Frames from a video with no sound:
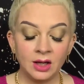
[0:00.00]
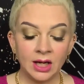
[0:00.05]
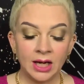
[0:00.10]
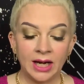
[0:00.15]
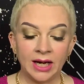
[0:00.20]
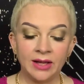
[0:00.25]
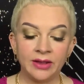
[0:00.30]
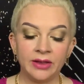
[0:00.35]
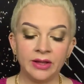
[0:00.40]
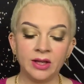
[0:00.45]

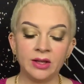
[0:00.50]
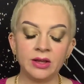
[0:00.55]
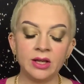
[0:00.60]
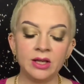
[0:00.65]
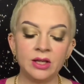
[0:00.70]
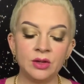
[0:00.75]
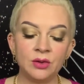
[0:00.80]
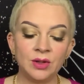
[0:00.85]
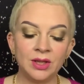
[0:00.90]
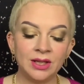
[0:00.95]
I think that
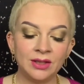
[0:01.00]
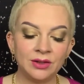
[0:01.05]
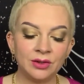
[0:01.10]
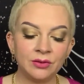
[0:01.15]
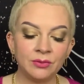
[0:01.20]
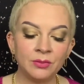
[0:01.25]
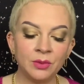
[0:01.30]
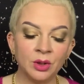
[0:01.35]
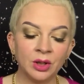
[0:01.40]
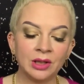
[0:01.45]
you need
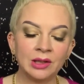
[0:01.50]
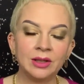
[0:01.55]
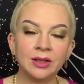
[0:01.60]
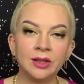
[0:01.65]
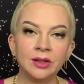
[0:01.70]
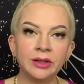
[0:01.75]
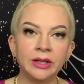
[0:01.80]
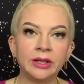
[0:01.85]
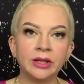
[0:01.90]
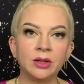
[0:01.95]
to more
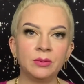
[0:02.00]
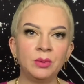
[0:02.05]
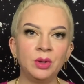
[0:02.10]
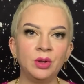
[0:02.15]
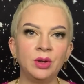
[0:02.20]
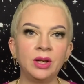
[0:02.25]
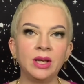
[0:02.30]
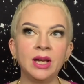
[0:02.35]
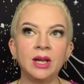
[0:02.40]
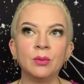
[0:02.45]
clearly
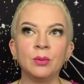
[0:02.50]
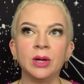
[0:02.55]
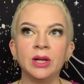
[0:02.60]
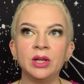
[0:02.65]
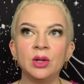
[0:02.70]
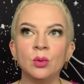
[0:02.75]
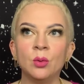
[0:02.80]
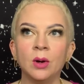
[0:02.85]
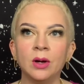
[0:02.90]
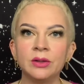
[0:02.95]
communicate what
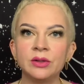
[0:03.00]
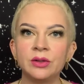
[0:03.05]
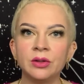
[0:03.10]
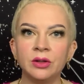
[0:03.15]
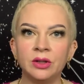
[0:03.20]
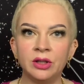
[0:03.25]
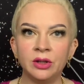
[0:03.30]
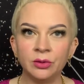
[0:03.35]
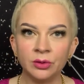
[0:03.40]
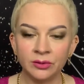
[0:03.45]
you want to
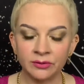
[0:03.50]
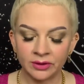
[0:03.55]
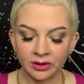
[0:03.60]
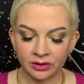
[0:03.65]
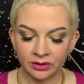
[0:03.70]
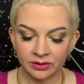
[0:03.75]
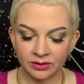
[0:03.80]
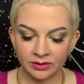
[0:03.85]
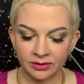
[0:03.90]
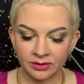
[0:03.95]
the
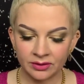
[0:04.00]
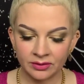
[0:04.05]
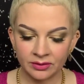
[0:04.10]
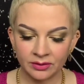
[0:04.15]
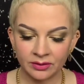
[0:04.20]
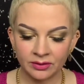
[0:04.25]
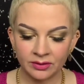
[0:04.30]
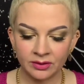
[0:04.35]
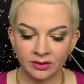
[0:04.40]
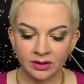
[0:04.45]
universe,
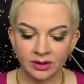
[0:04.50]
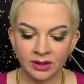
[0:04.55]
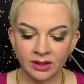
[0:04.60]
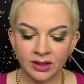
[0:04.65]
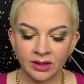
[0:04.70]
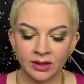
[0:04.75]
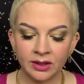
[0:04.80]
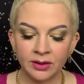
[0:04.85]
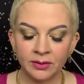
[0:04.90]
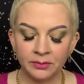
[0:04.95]

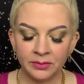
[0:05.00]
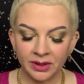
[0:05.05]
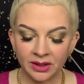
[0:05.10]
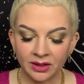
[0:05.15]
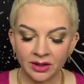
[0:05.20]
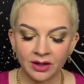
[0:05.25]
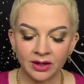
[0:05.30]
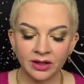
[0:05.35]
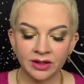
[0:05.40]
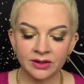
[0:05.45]

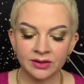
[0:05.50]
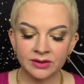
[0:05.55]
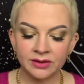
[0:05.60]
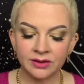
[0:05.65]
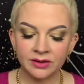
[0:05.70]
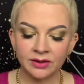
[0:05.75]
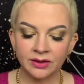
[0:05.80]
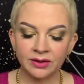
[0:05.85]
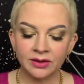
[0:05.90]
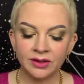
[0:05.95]
because
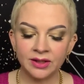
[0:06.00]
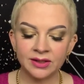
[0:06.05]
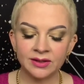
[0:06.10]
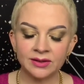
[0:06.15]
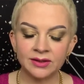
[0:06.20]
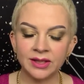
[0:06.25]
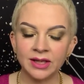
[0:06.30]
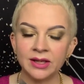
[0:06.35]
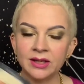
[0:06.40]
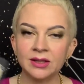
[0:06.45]
this
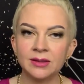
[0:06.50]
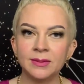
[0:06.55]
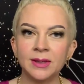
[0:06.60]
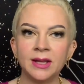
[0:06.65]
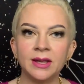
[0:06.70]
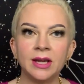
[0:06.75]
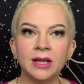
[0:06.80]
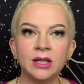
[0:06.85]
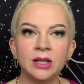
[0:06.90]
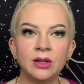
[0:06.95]
tells me
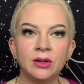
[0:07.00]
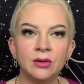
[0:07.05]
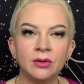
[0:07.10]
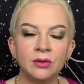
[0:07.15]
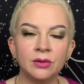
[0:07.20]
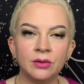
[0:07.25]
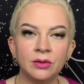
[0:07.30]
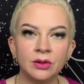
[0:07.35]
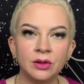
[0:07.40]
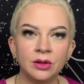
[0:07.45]
that
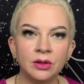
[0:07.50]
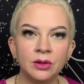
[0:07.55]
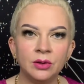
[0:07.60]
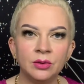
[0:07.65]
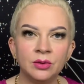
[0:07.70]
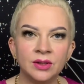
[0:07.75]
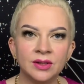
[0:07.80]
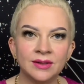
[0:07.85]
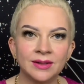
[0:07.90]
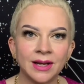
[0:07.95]
you
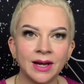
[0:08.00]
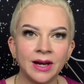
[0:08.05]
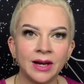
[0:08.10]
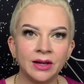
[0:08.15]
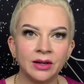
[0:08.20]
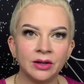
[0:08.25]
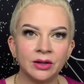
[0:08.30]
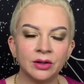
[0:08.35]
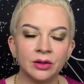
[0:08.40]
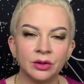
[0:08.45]

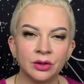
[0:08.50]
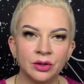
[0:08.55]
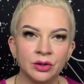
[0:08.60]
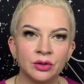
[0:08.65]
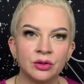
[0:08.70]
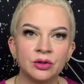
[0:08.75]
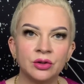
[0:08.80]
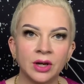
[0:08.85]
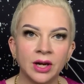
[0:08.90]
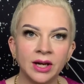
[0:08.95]
desire or you're
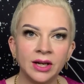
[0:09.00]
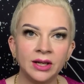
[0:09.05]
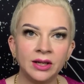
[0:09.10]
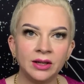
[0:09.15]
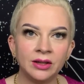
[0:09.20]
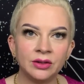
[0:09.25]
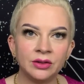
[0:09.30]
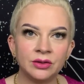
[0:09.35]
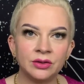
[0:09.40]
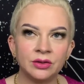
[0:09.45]

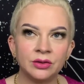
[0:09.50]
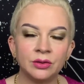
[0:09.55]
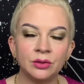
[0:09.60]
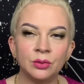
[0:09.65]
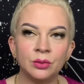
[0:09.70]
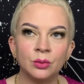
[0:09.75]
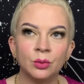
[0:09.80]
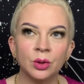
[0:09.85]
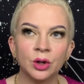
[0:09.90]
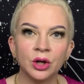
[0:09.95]
trying
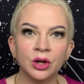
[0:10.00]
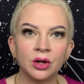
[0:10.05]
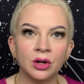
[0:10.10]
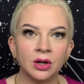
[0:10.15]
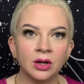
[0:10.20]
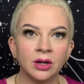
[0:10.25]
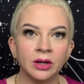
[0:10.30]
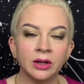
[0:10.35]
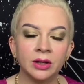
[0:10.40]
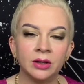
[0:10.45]
to work
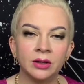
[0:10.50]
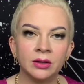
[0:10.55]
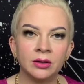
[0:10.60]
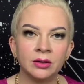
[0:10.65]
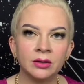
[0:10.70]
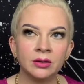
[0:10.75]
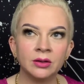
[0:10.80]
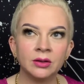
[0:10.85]
on